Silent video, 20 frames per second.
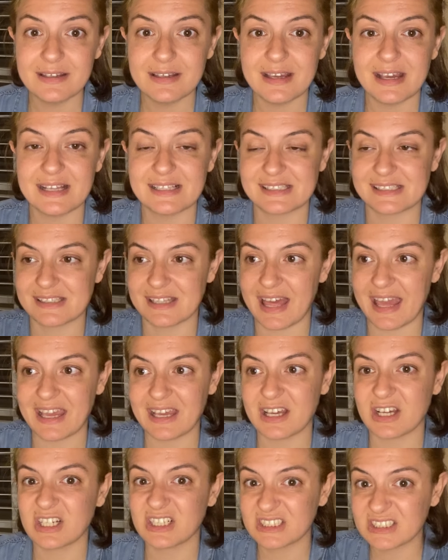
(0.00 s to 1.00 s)
It's
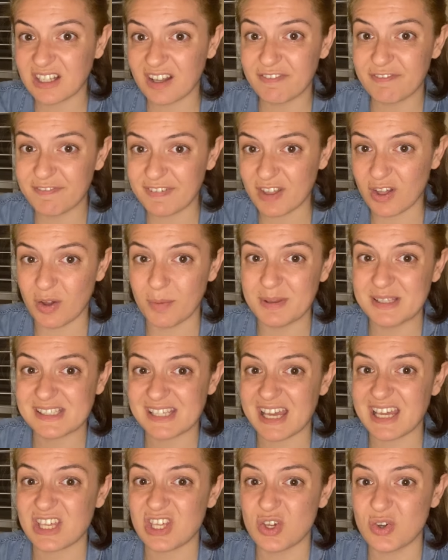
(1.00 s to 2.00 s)
like a film. It's
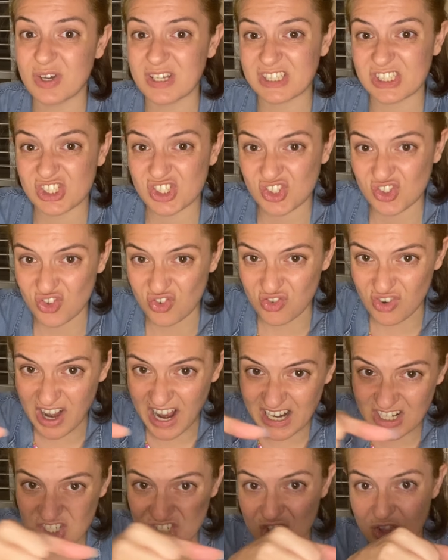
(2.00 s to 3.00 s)
like you could
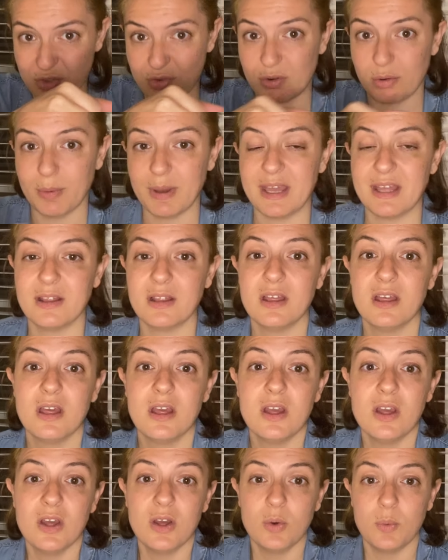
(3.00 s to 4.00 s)
scratch through it
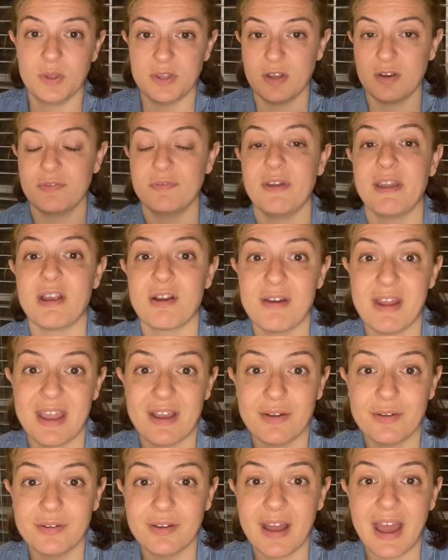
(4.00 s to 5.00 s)
with your
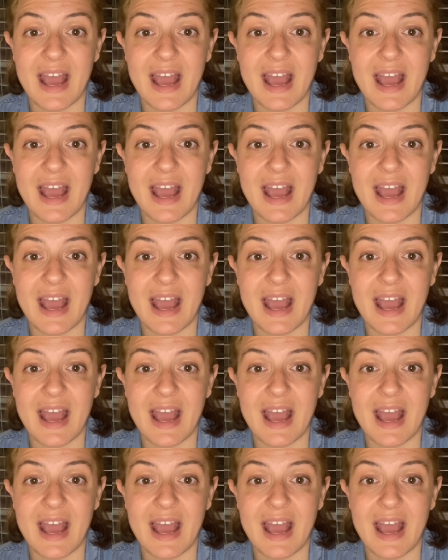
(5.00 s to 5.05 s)
fingernail.